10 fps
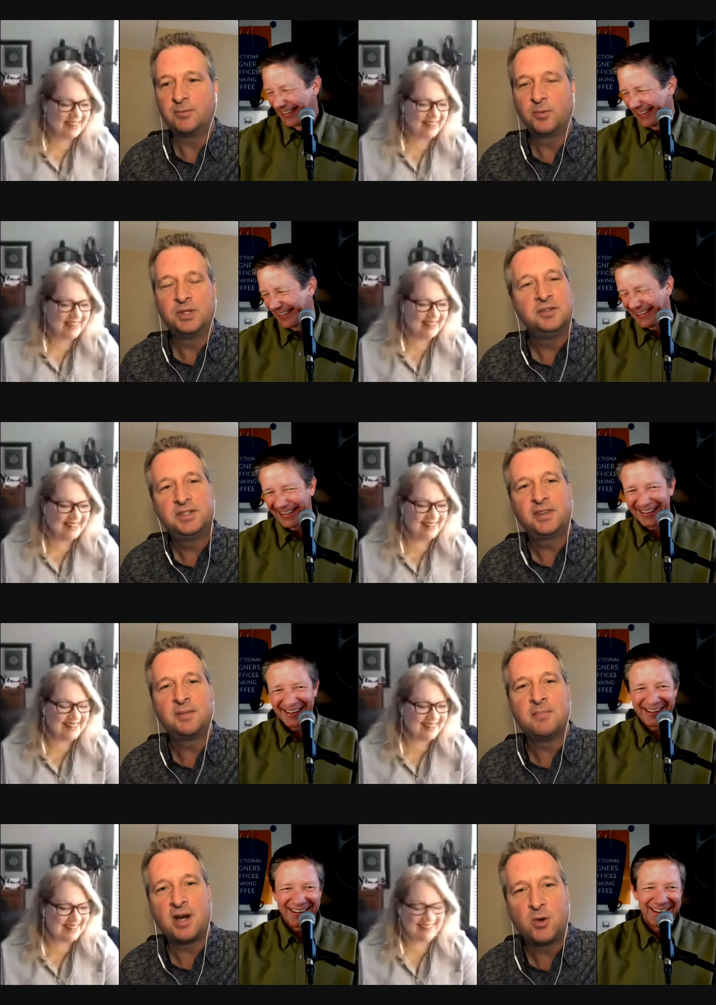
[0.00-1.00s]
Speaker 1: When you did the
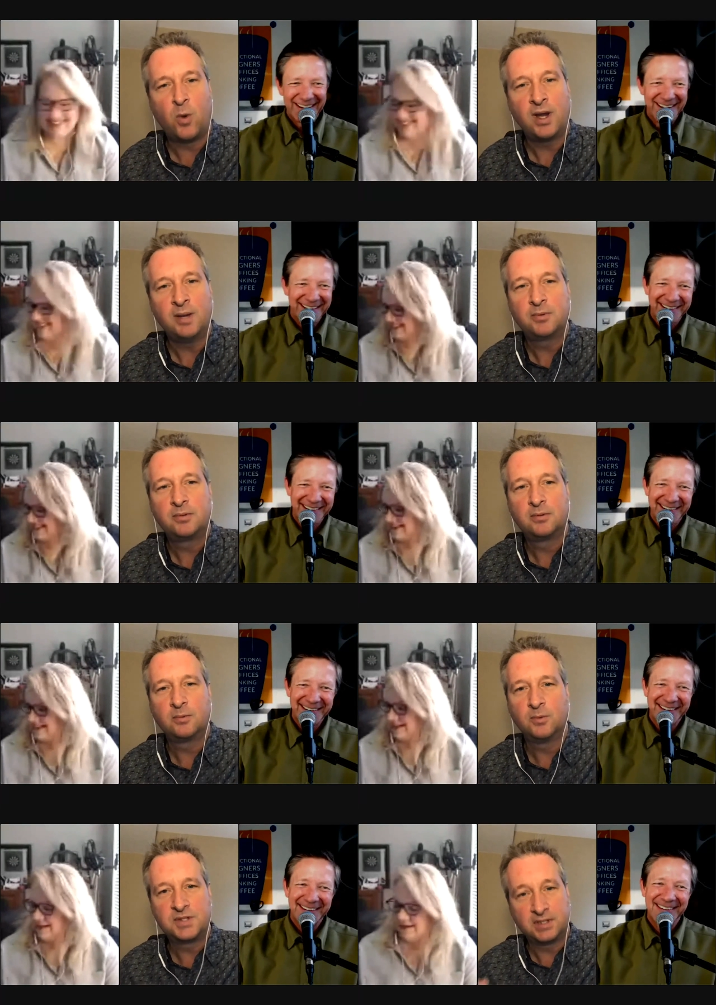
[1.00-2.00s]
mug wipe,
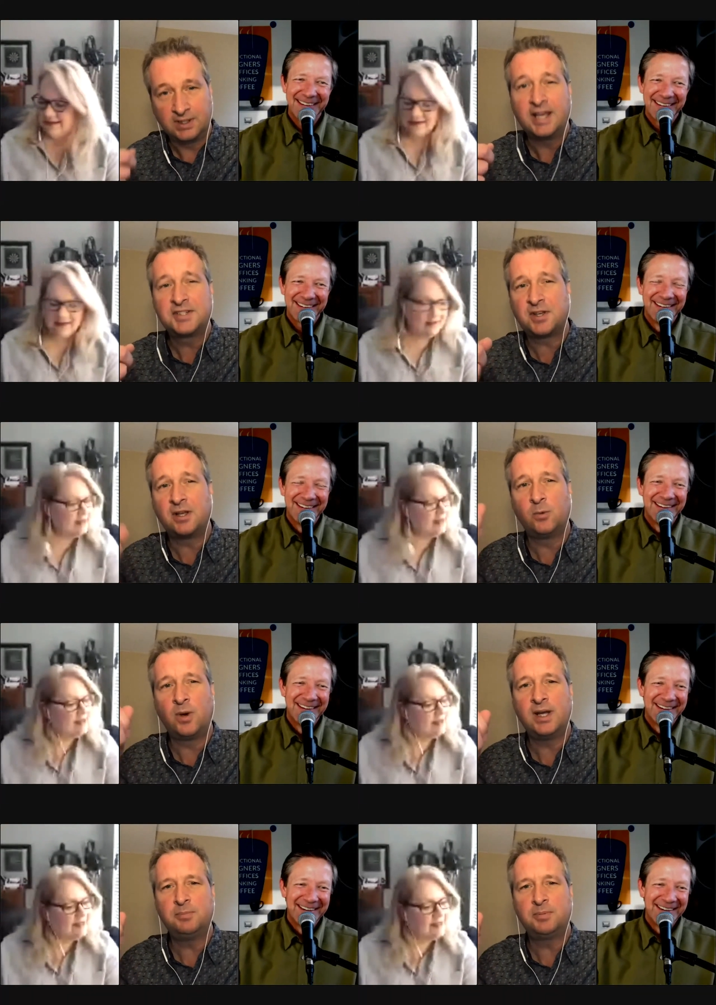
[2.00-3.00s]
was it a Lysol
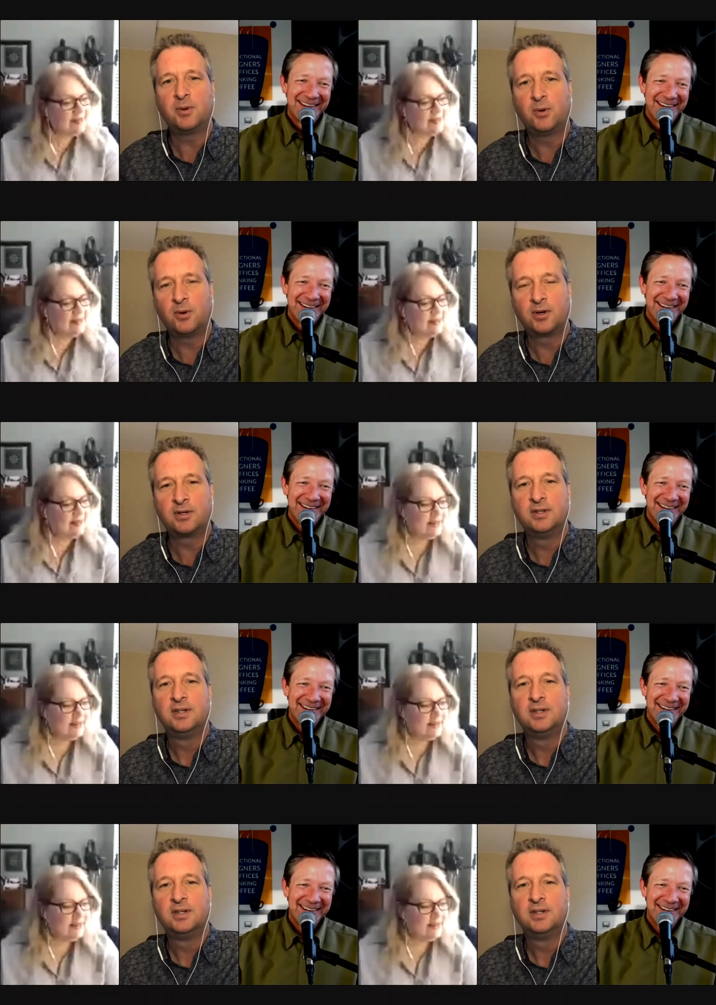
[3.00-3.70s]
wipe or?